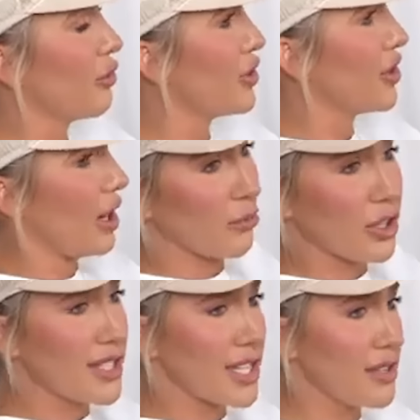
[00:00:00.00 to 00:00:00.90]
For some
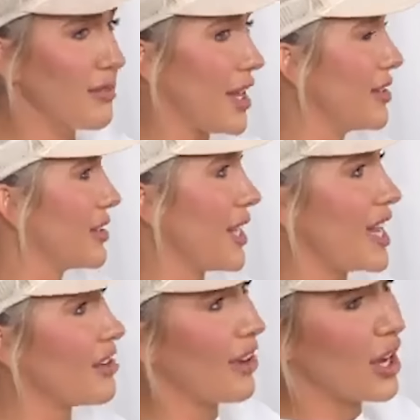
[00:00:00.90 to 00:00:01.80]
reason, they
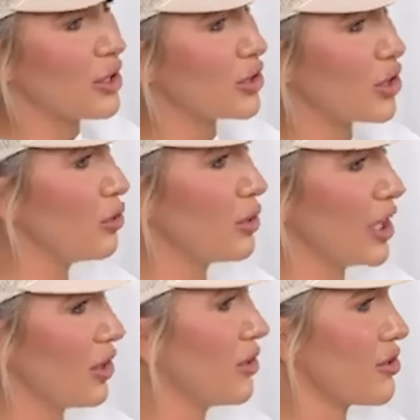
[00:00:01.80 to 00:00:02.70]
decided to file it two
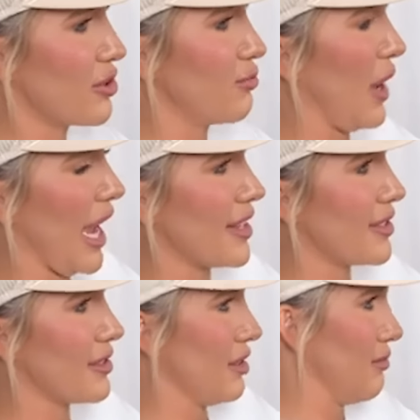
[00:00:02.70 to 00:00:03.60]
years
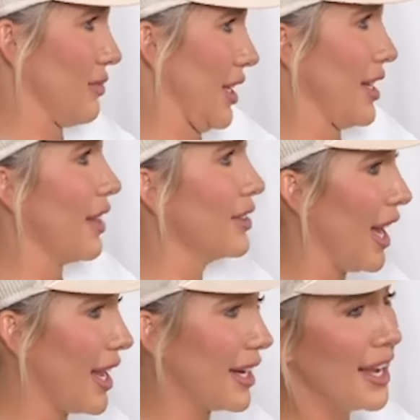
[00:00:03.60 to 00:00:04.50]
past the
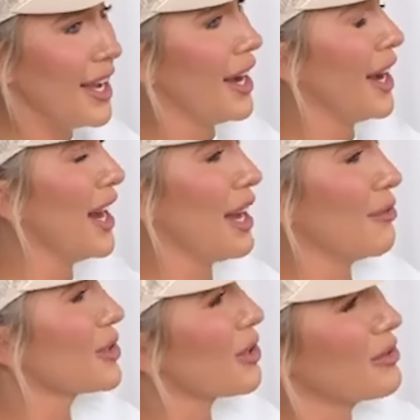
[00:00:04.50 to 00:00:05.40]
deadline.
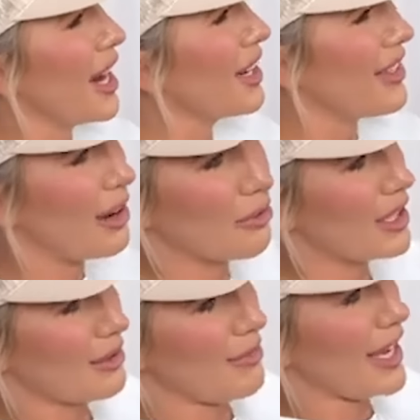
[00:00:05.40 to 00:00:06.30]
Um, so none of that
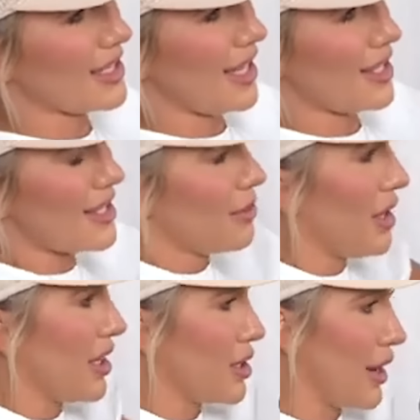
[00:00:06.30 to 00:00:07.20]
really makes sense to
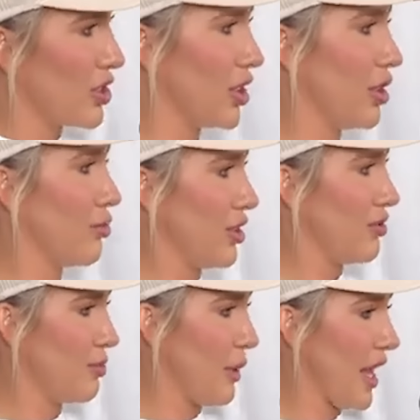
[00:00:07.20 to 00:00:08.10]
me, especially when
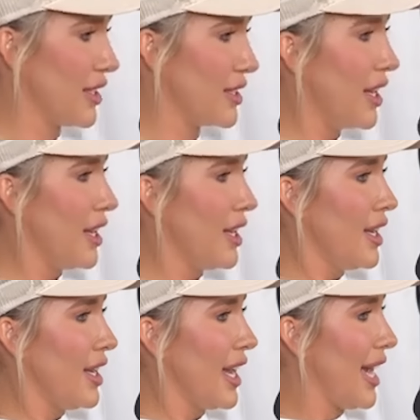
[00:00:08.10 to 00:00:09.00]
you spend
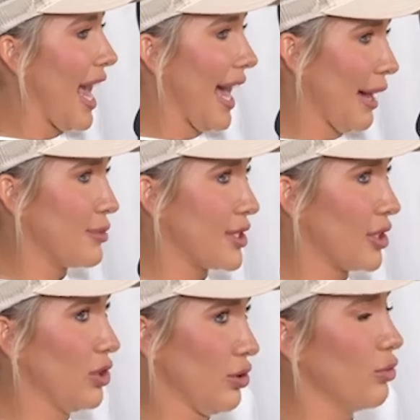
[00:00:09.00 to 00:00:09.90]
an
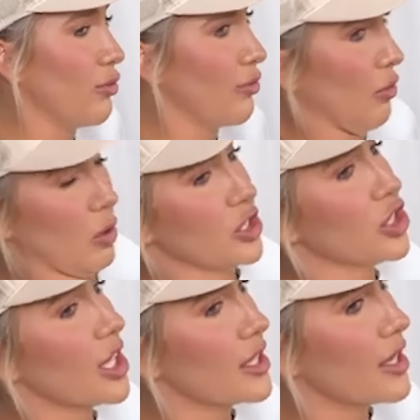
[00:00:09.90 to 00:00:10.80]
absolute
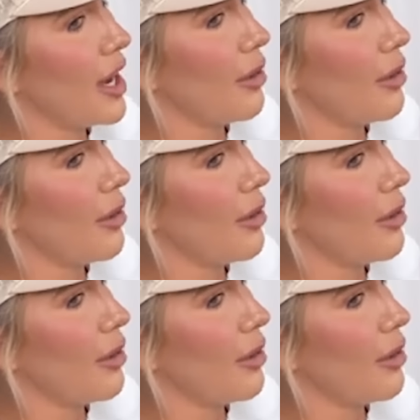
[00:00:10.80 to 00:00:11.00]
fortune.